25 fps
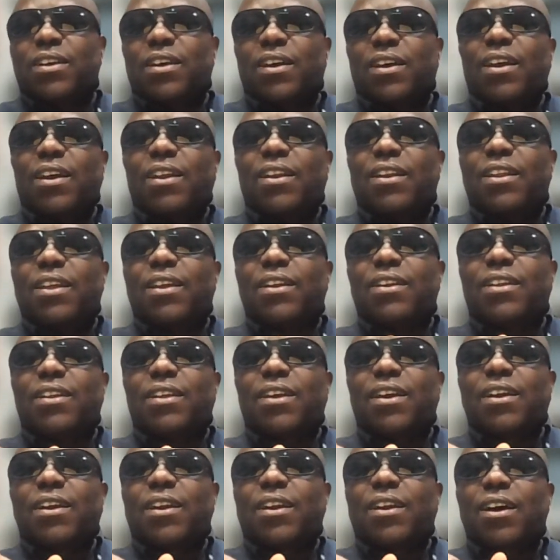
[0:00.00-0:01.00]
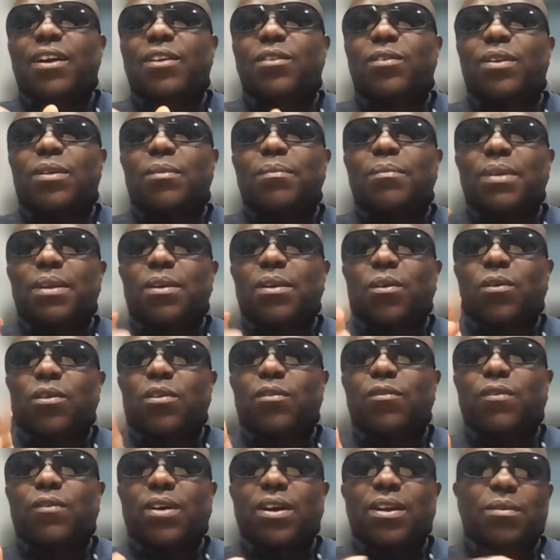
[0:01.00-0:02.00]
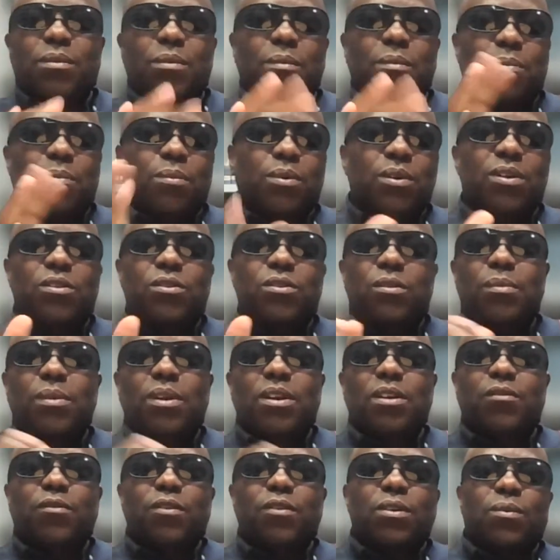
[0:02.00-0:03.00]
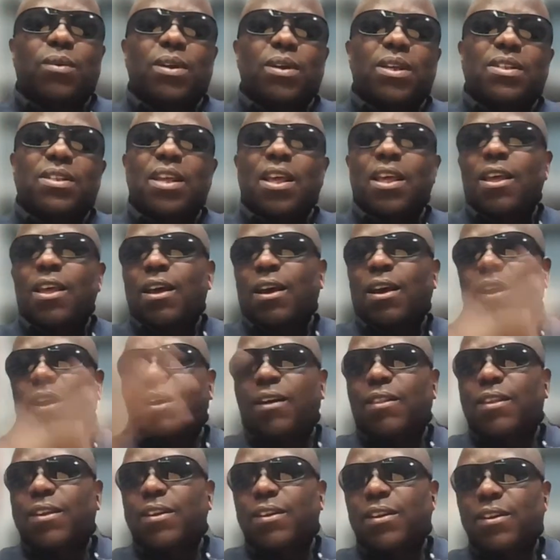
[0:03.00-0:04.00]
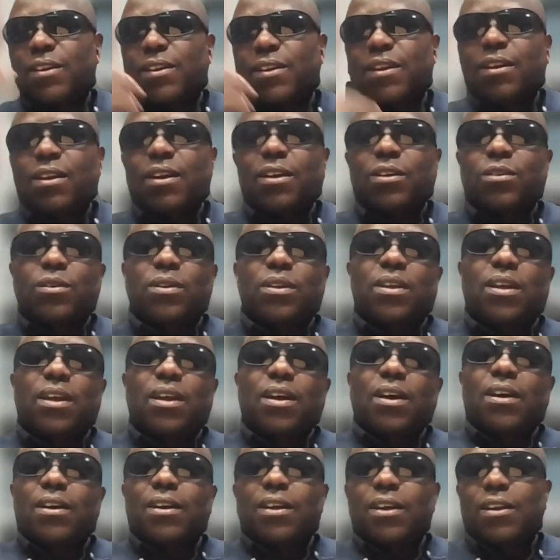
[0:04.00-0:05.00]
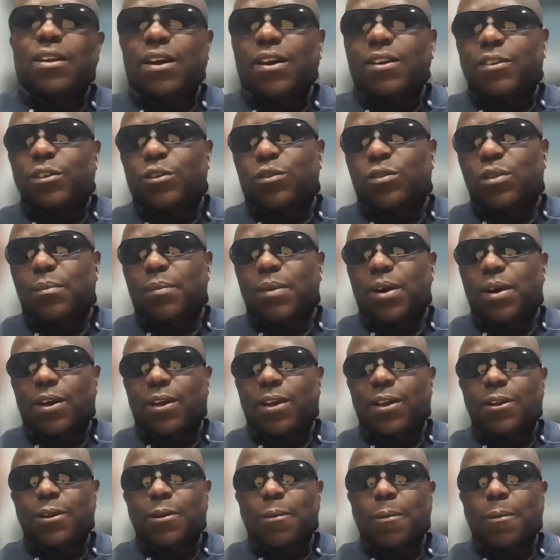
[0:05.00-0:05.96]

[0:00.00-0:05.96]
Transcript: And then they can actually be codified, put so many different ways, and then it can actually gain access to the market.